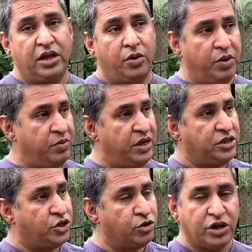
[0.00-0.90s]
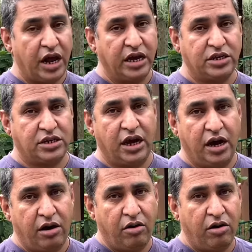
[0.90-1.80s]
when we socialize,
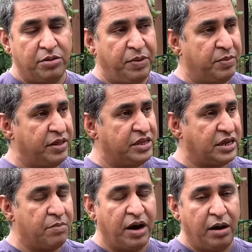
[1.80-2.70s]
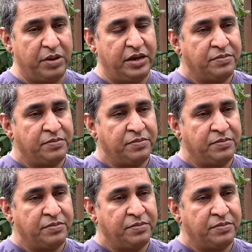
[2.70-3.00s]
all the people in the same hobby,